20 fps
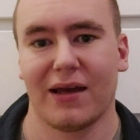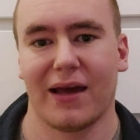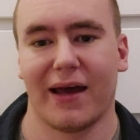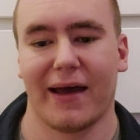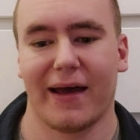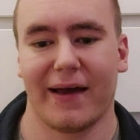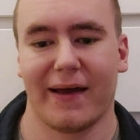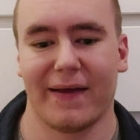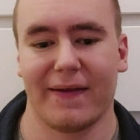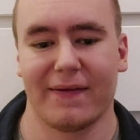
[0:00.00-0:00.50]

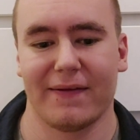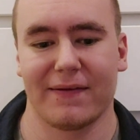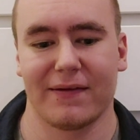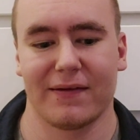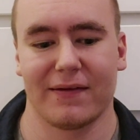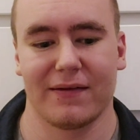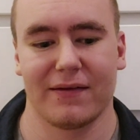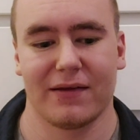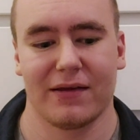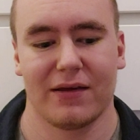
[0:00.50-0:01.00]
And
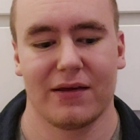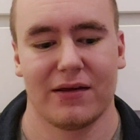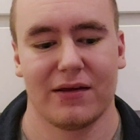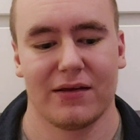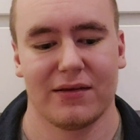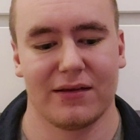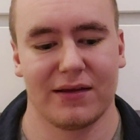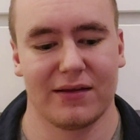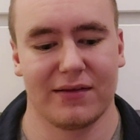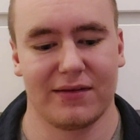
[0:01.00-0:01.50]

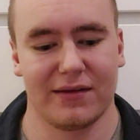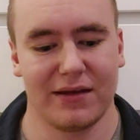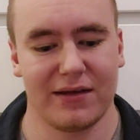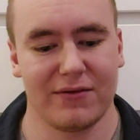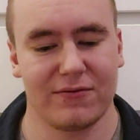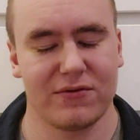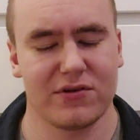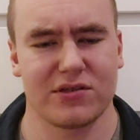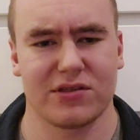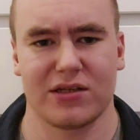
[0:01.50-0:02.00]
they did
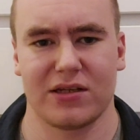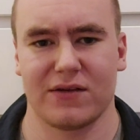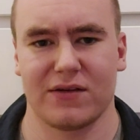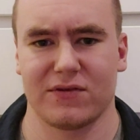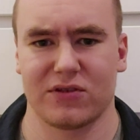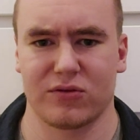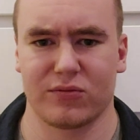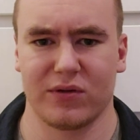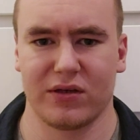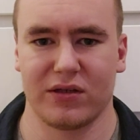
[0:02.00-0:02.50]
receive
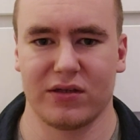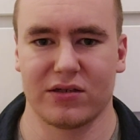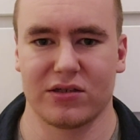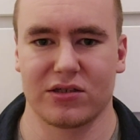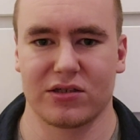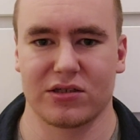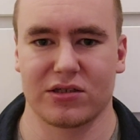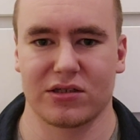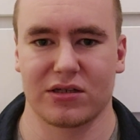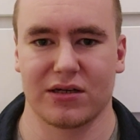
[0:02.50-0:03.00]

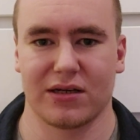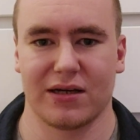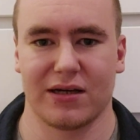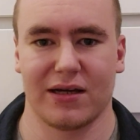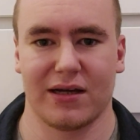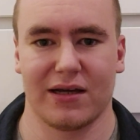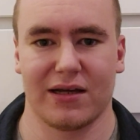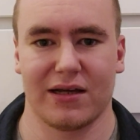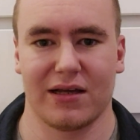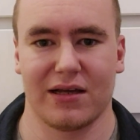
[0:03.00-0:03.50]
Swedish
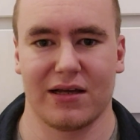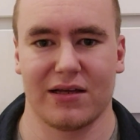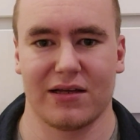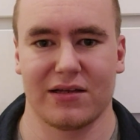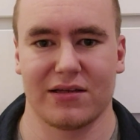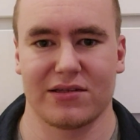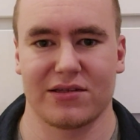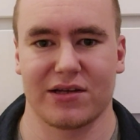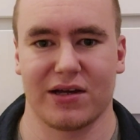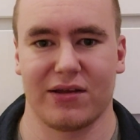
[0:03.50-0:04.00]

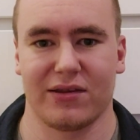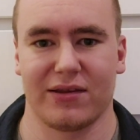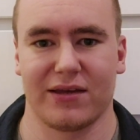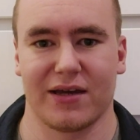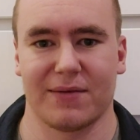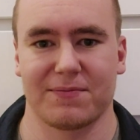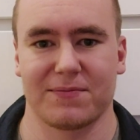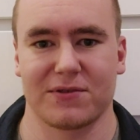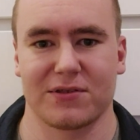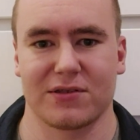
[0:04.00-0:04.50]
side
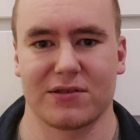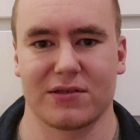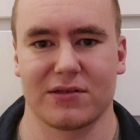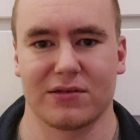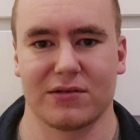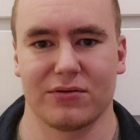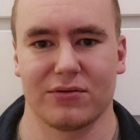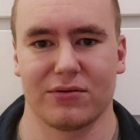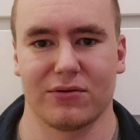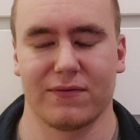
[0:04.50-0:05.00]
caps,
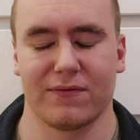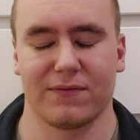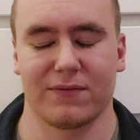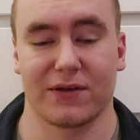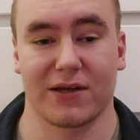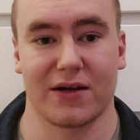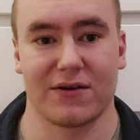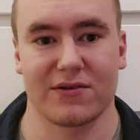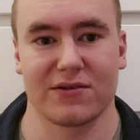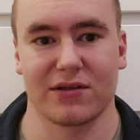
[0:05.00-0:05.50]
or
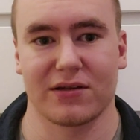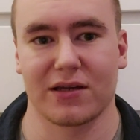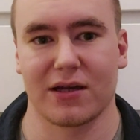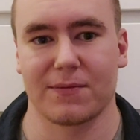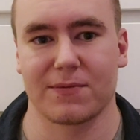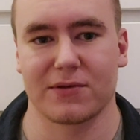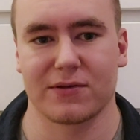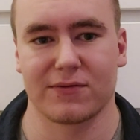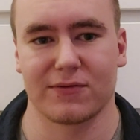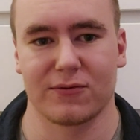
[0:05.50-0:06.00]
garrison
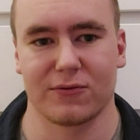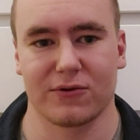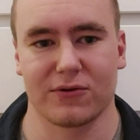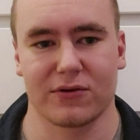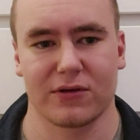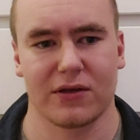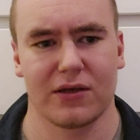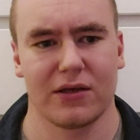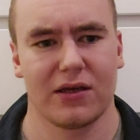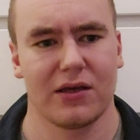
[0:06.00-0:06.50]
caps if you want,
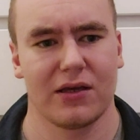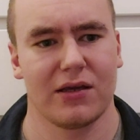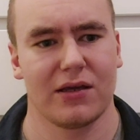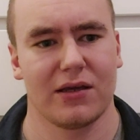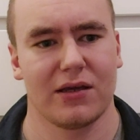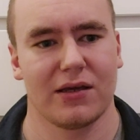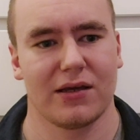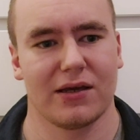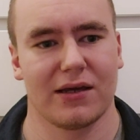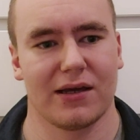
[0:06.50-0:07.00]

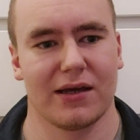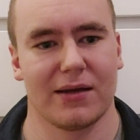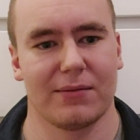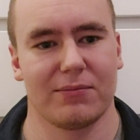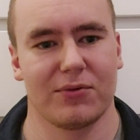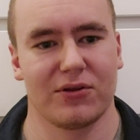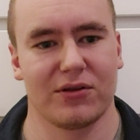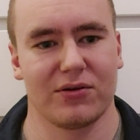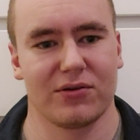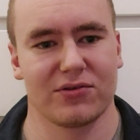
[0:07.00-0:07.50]

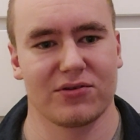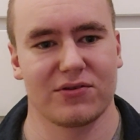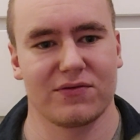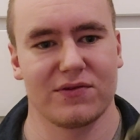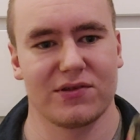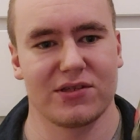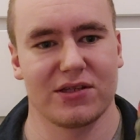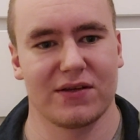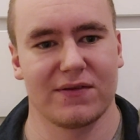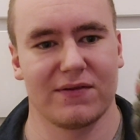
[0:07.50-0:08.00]
but they also
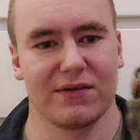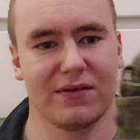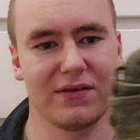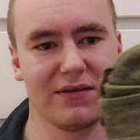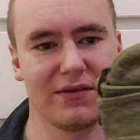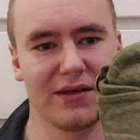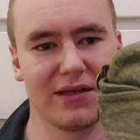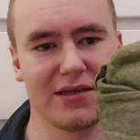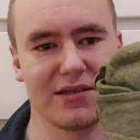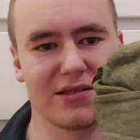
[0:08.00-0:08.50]
received
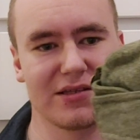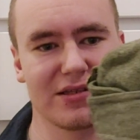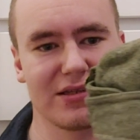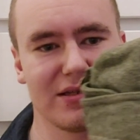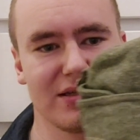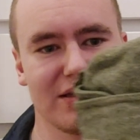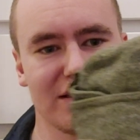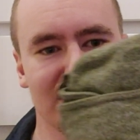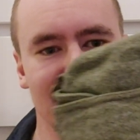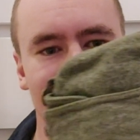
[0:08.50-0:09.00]

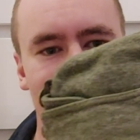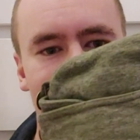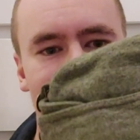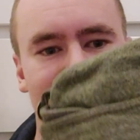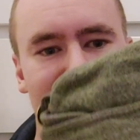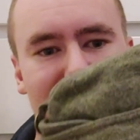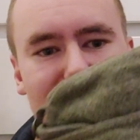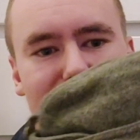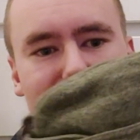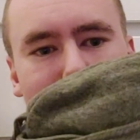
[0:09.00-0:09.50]
these.
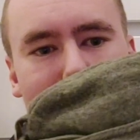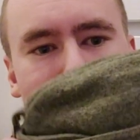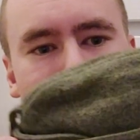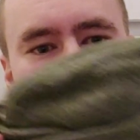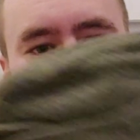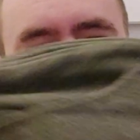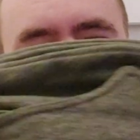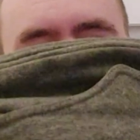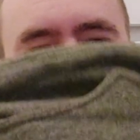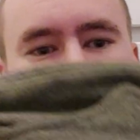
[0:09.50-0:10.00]
Now,
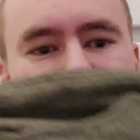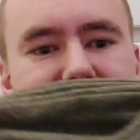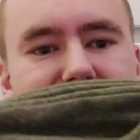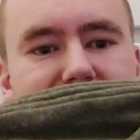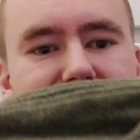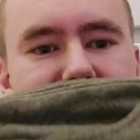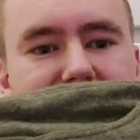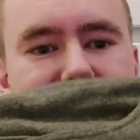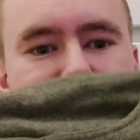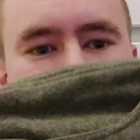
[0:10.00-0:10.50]
as you
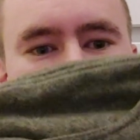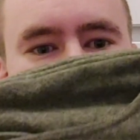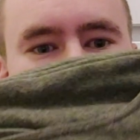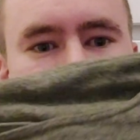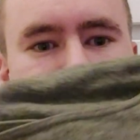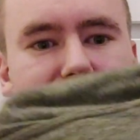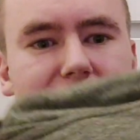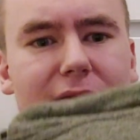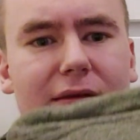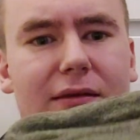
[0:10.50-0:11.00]
can
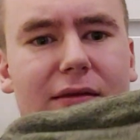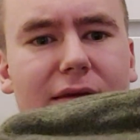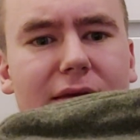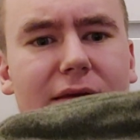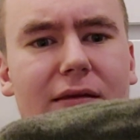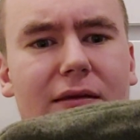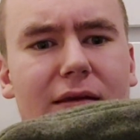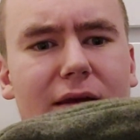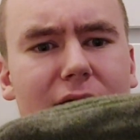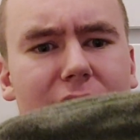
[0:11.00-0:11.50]
see,
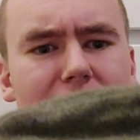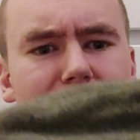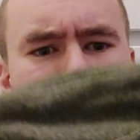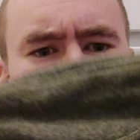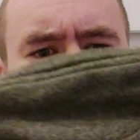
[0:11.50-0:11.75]
they